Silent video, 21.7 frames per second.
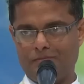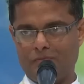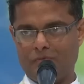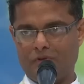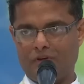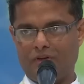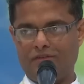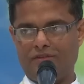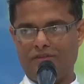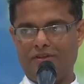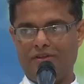
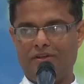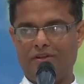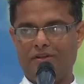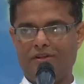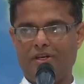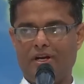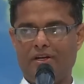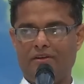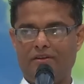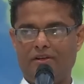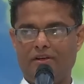Consider
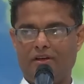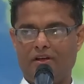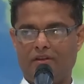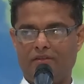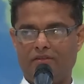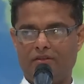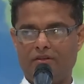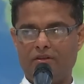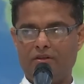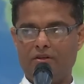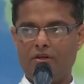that thing
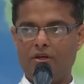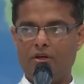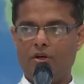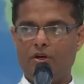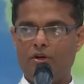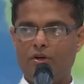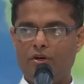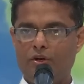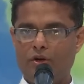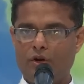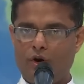as a
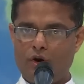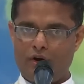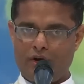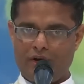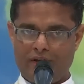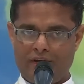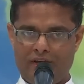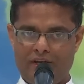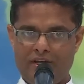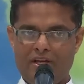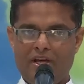
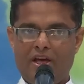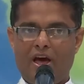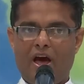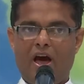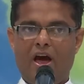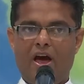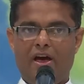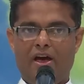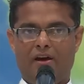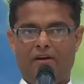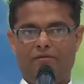toy.
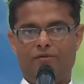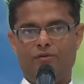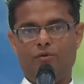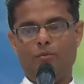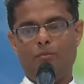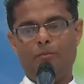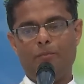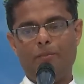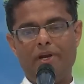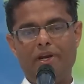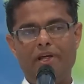I have to
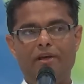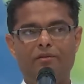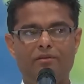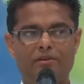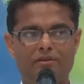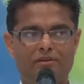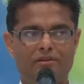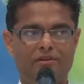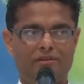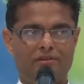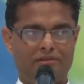play
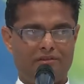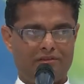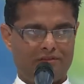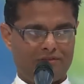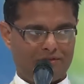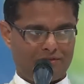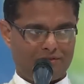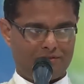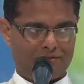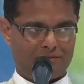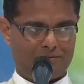with
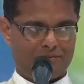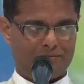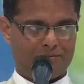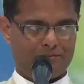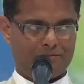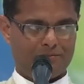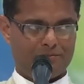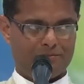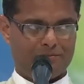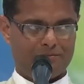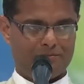this.
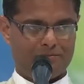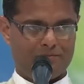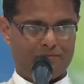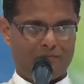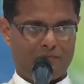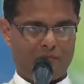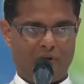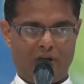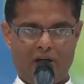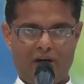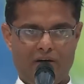
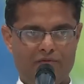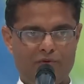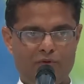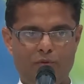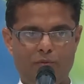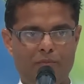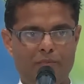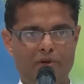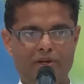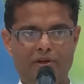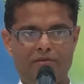I have to
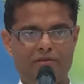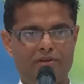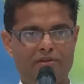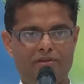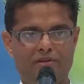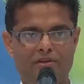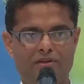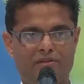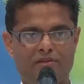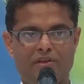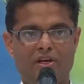play
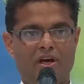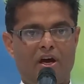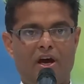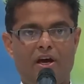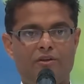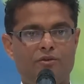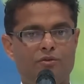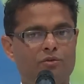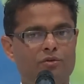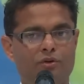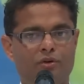with this. I
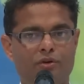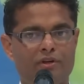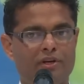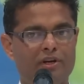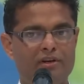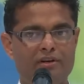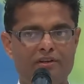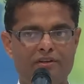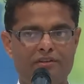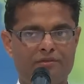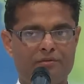should not
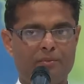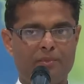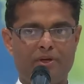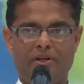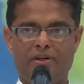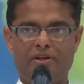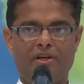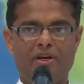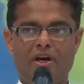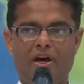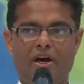get
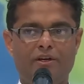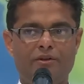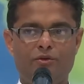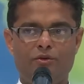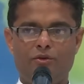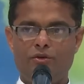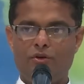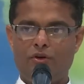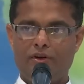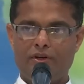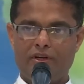dismayed. I
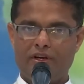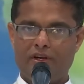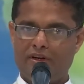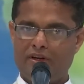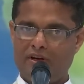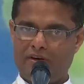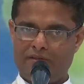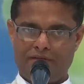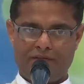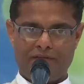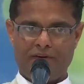should not get
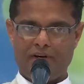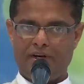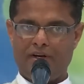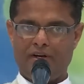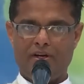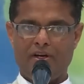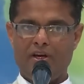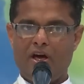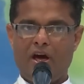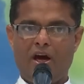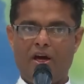
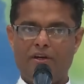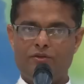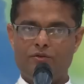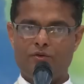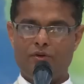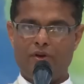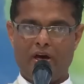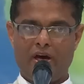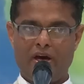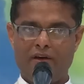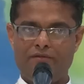afraid. I
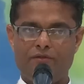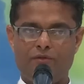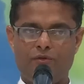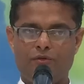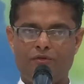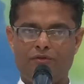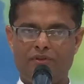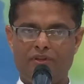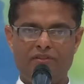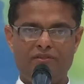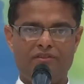should have to
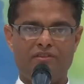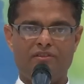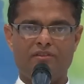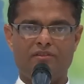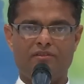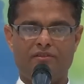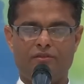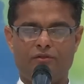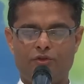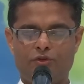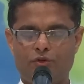
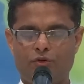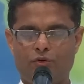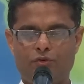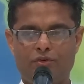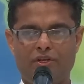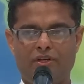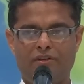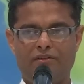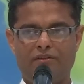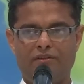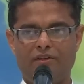show
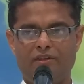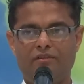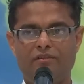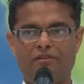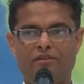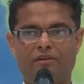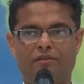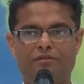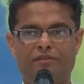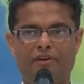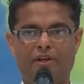that
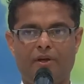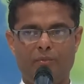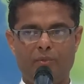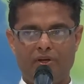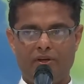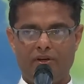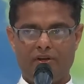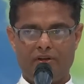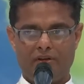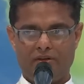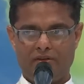sense of
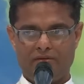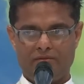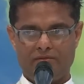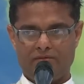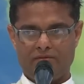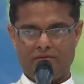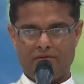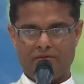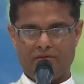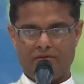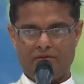temerity,
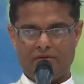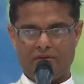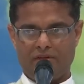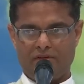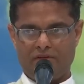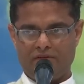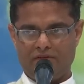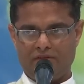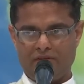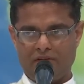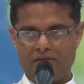
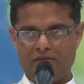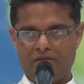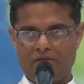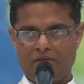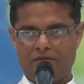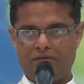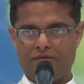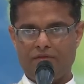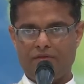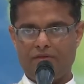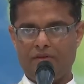that sense
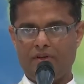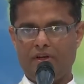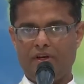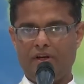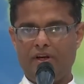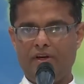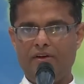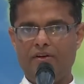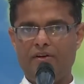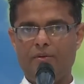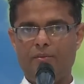of
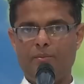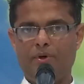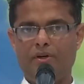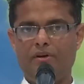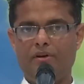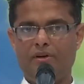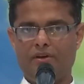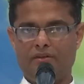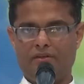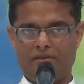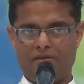
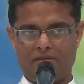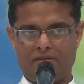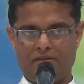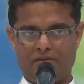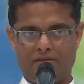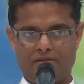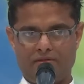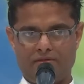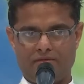intrepidness